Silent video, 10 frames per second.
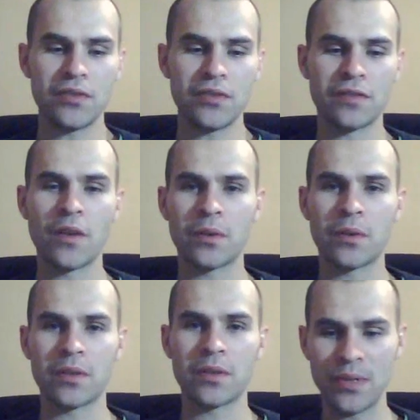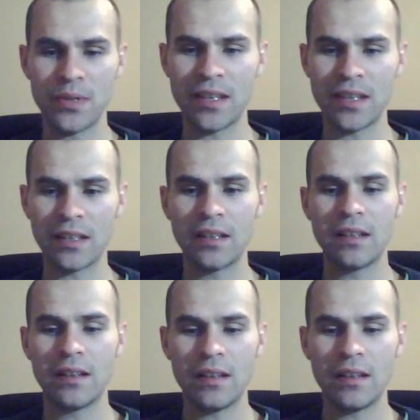You just focus on
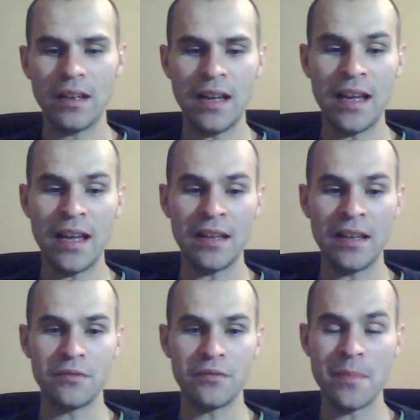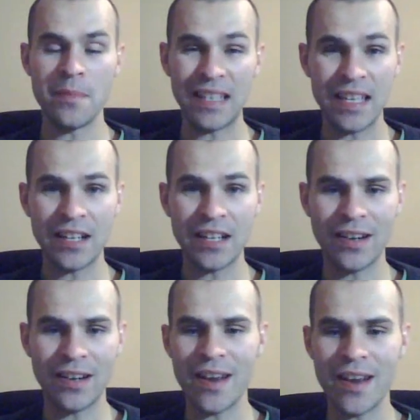breathing and remaining
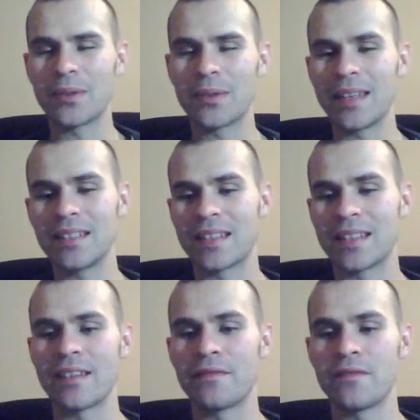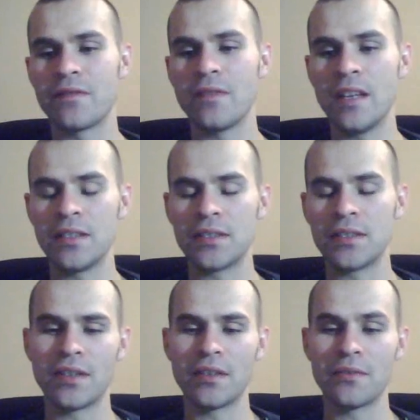here and not going into the
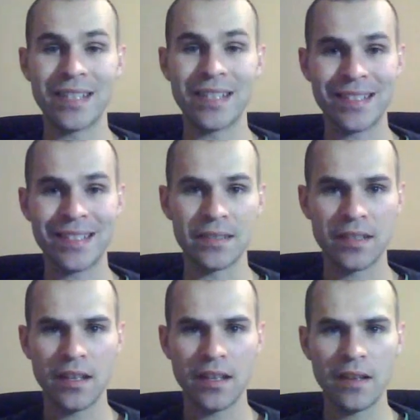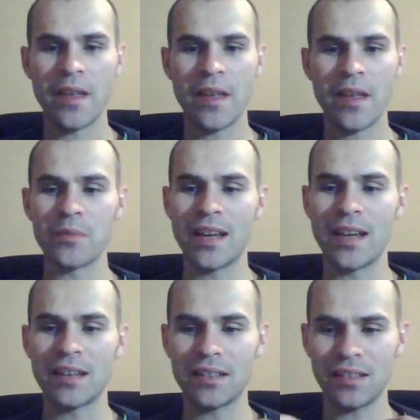resistance. And within
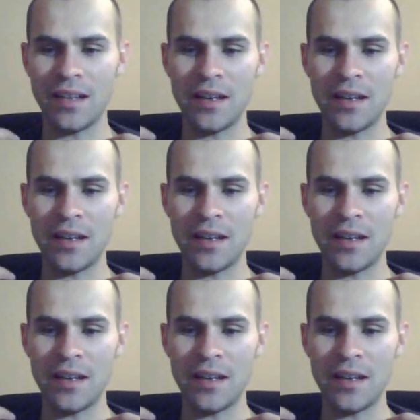that,